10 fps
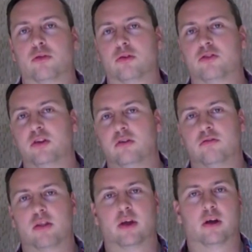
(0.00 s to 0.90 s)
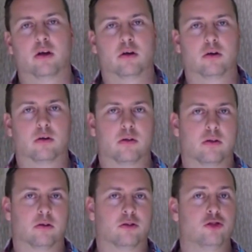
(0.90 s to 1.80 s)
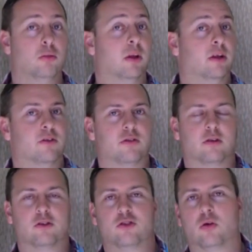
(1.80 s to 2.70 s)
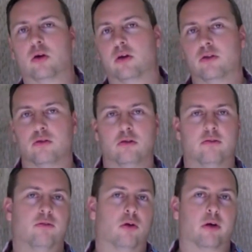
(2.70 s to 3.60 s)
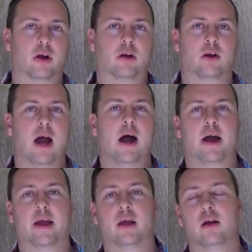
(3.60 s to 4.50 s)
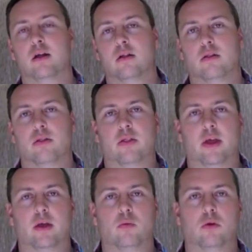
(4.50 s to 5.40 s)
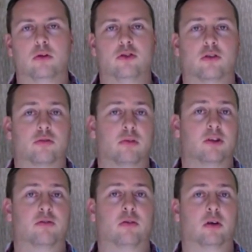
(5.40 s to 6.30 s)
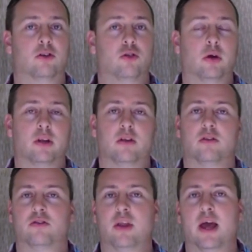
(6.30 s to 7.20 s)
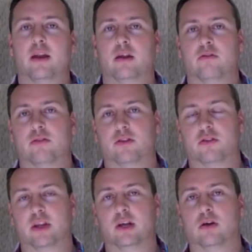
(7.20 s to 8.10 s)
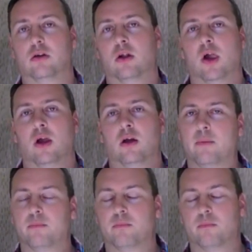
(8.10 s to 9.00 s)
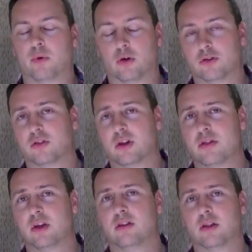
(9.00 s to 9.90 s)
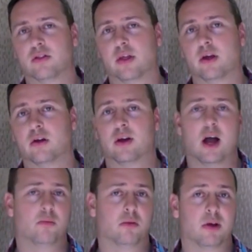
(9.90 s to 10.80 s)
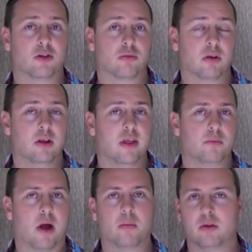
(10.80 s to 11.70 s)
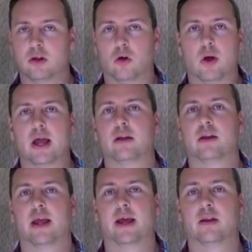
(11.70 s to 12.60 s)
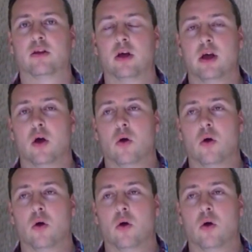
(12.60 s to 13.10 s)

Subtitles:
to receive their jubilance, their joy, their euphoric high, they would just reach for a joint instead if it's legal. I personally think that they are complementary. They probably go hand in hand.